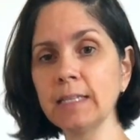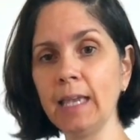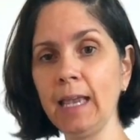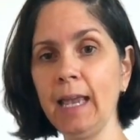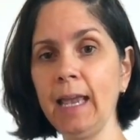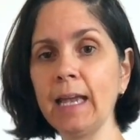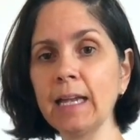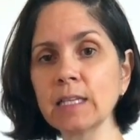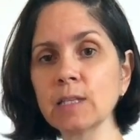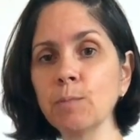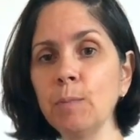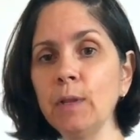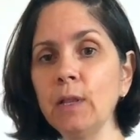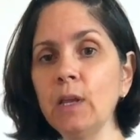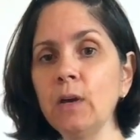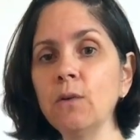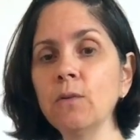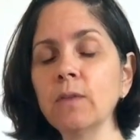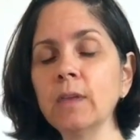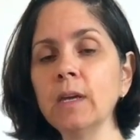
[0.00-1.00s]
Hands
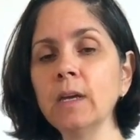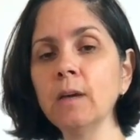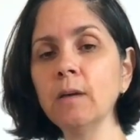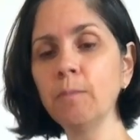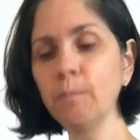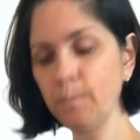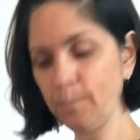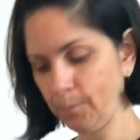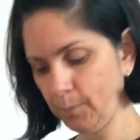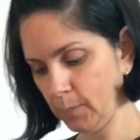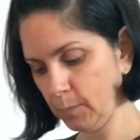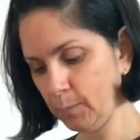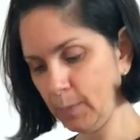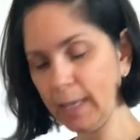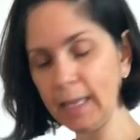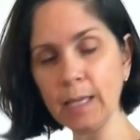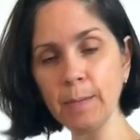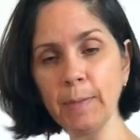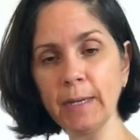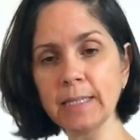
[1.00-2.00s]
below the
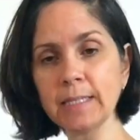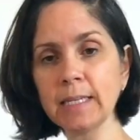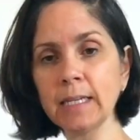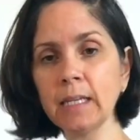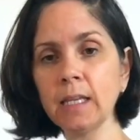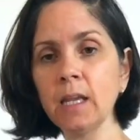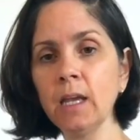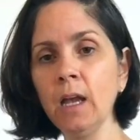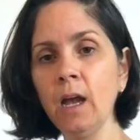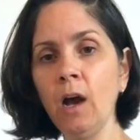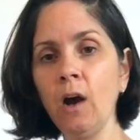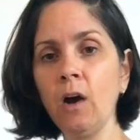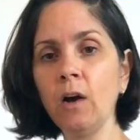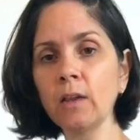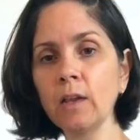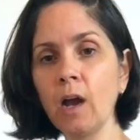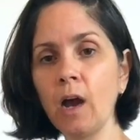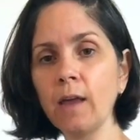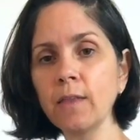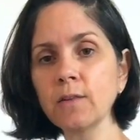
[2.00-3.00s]
belly button on
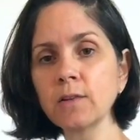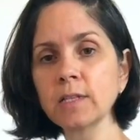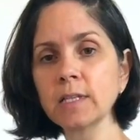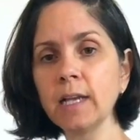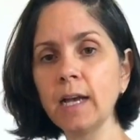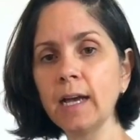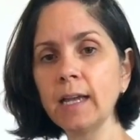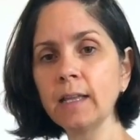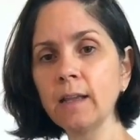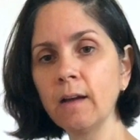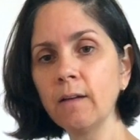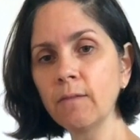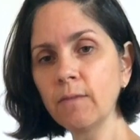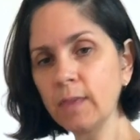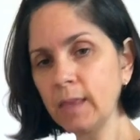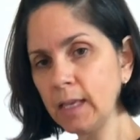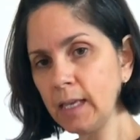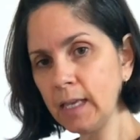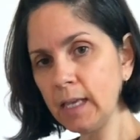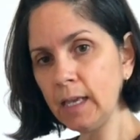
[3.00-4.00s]
either side of
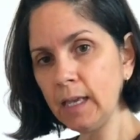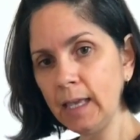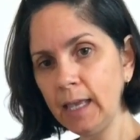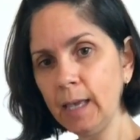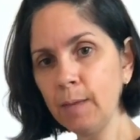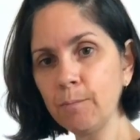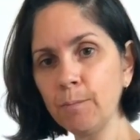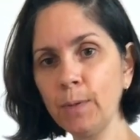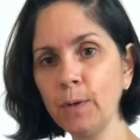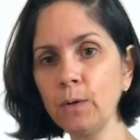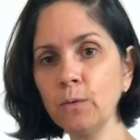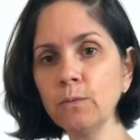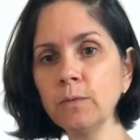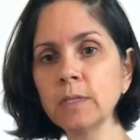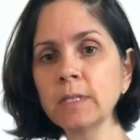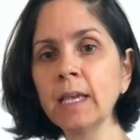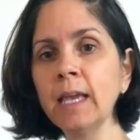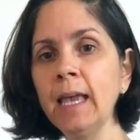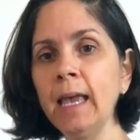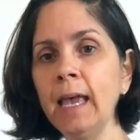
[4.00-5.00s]
the hip
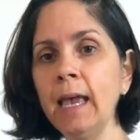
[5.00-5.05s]
bones,